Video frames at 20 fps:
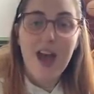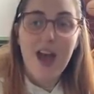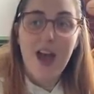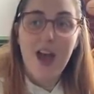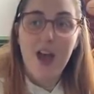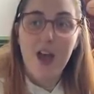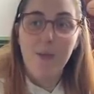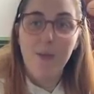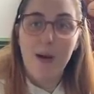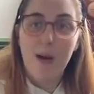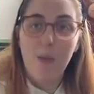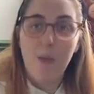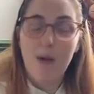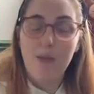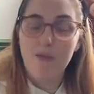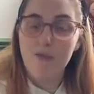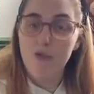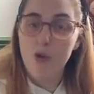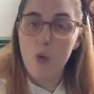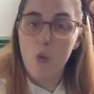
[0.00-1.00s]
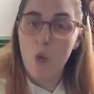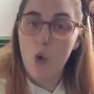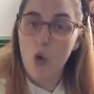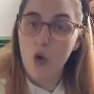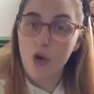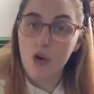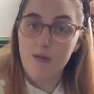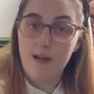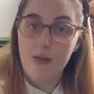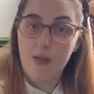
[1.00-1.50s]
I went for a
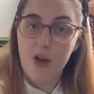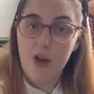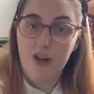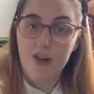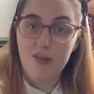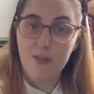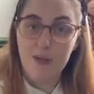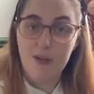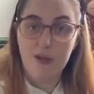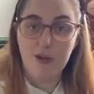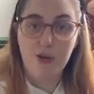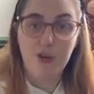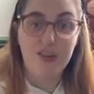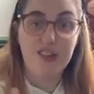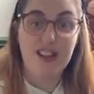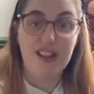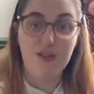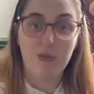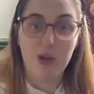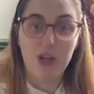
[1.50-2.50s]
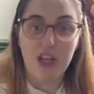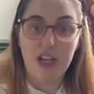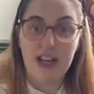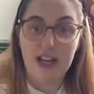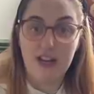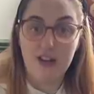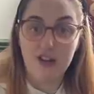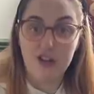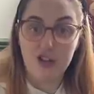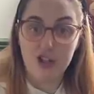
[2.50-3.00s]
walk around the hospital because that's what you
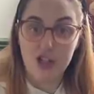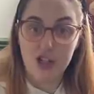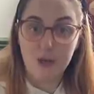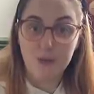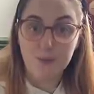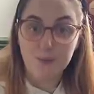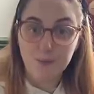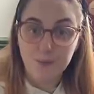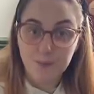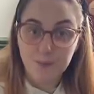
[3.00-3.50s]
need to do,